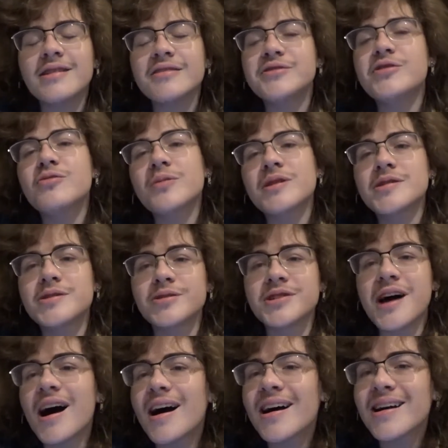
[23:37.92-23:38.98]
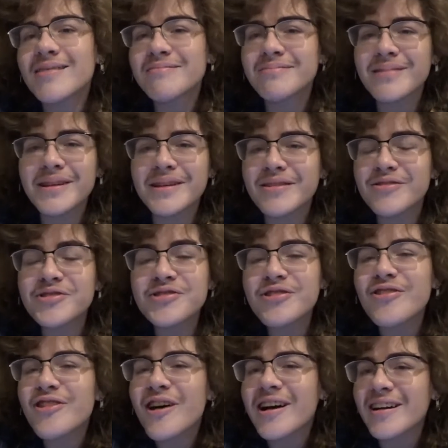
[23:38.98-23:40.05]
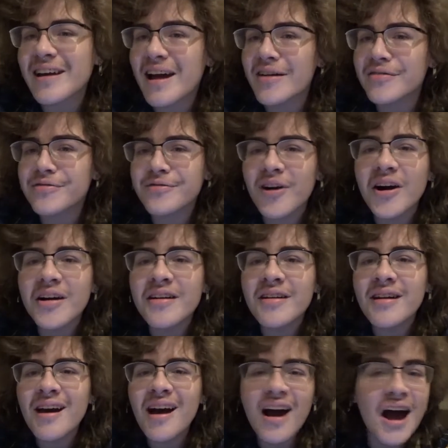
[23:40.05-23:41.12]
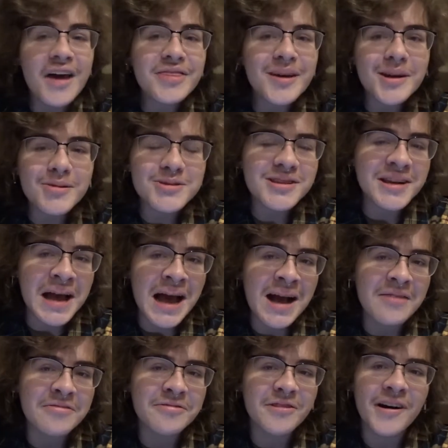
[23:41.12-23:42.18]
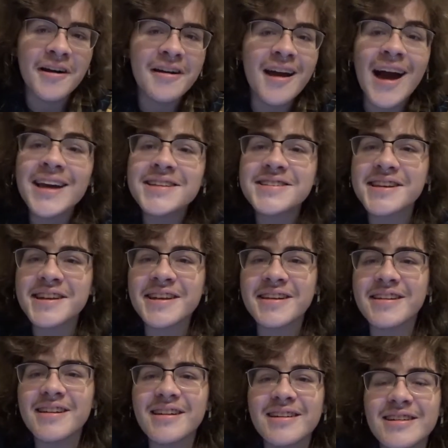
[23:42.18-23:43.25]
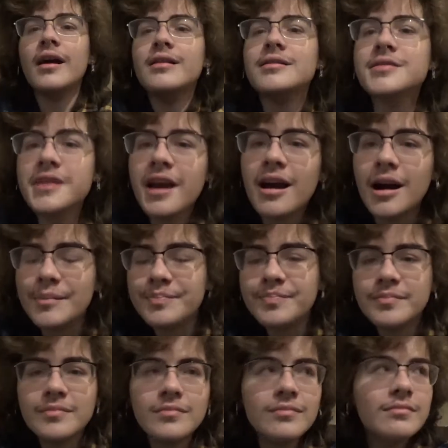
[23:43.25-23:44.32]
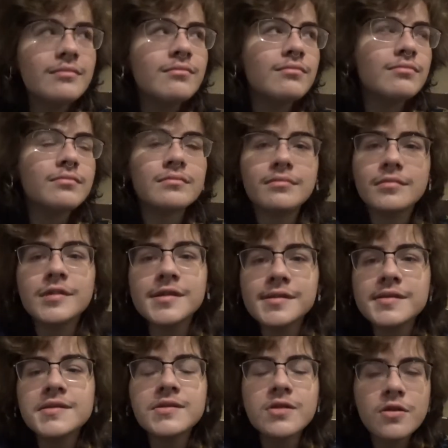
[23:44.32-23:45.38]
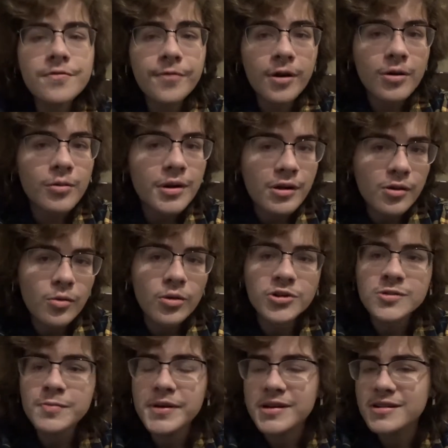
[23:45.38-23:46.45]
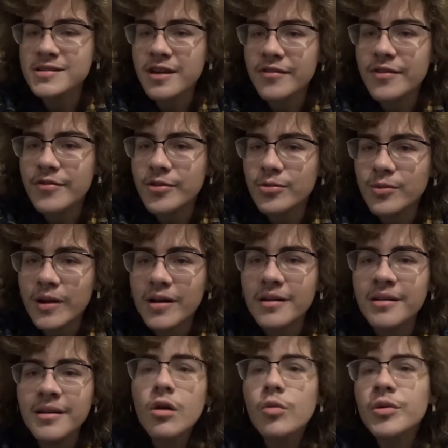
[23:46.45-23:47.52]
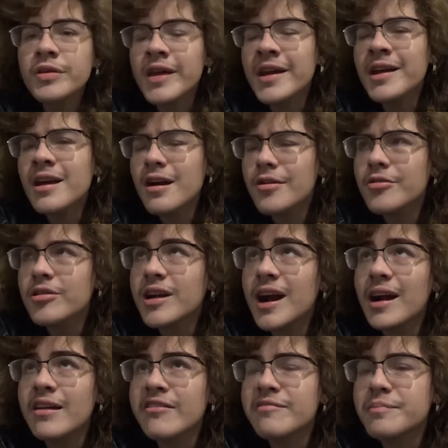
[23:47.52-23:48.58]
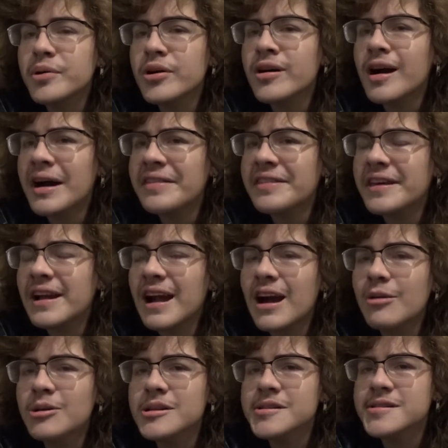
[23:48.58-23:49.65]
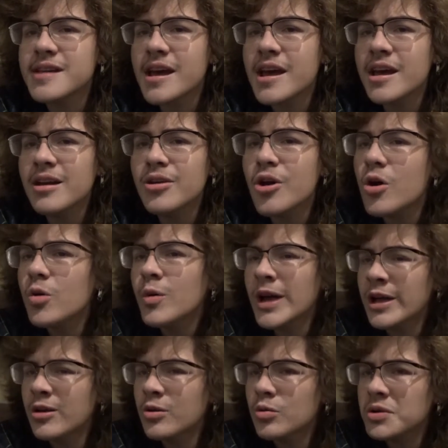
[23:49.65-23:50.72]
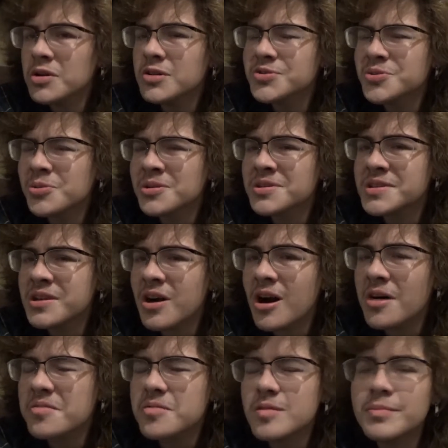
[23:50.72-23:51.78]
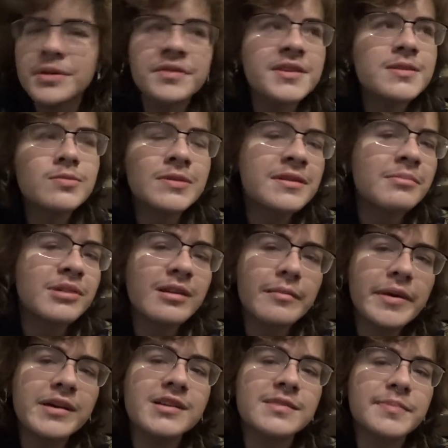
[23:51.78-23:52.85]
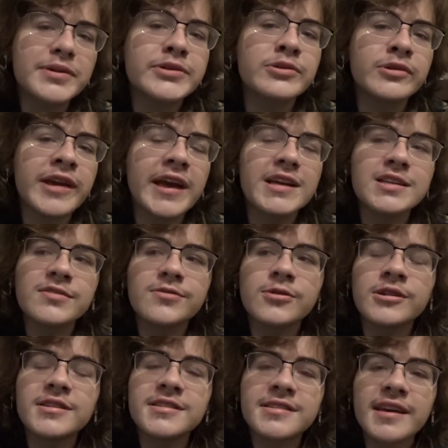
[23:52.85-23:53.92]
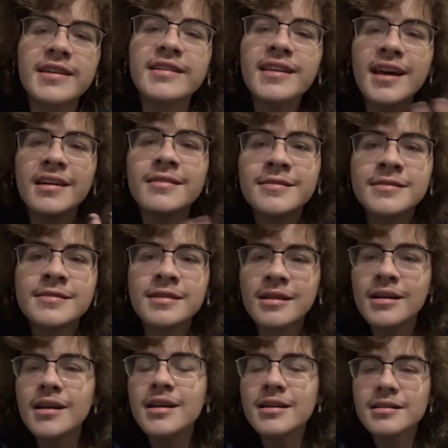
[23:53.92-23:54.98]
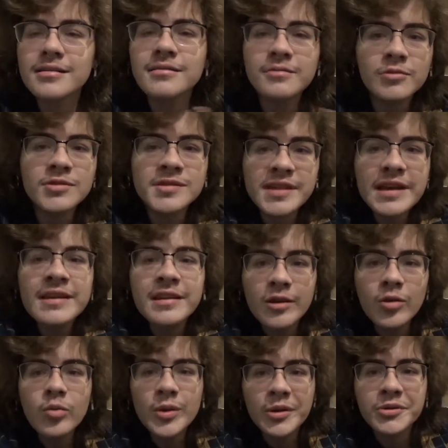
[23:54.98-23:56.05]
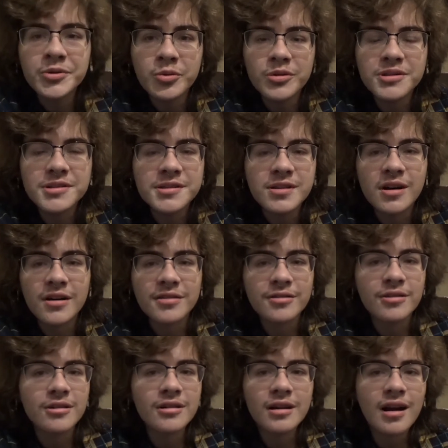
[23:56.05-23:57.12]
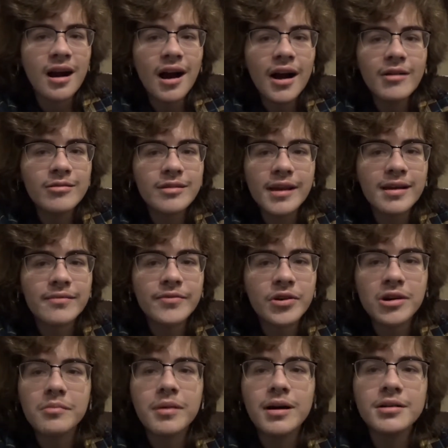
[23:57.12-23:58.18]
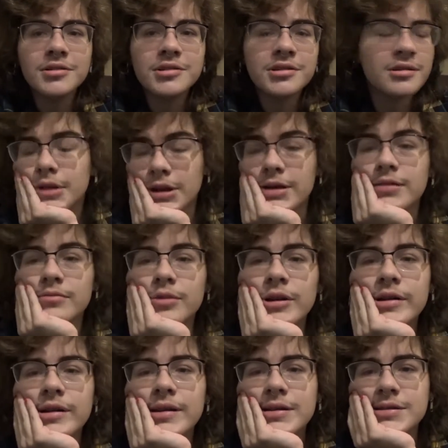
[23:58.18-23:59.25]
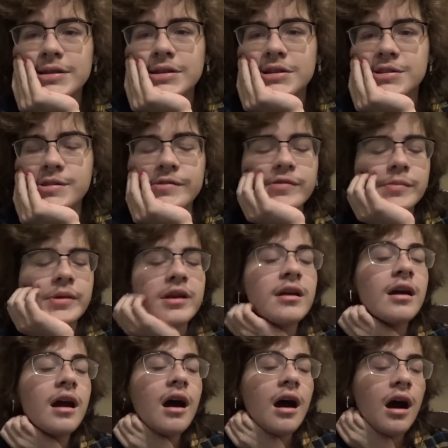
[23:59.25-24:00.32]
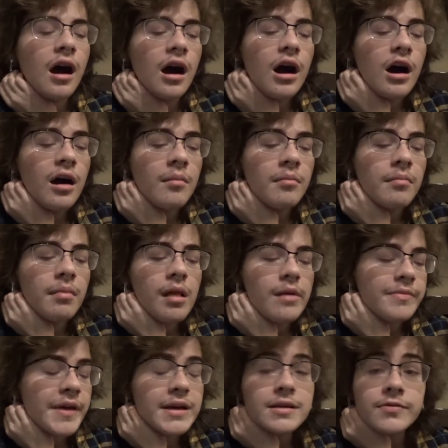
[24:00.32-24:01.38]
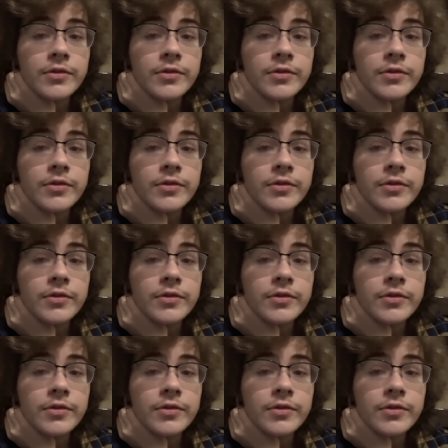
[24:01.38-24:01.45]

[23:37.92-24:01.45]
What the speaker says: don't waste your time. Like you're not gonna have fun. I thought I was gonna have fun. I didn't. And yeah, this is so far one of the worst books I've ever read. With any other kind of book, I think I would say no ill will towards the author, but this one I'm gonna make a special case for and say, yes, send ill will towards this author. I don't like him very much. And really, that's gonna do it for me. Thanks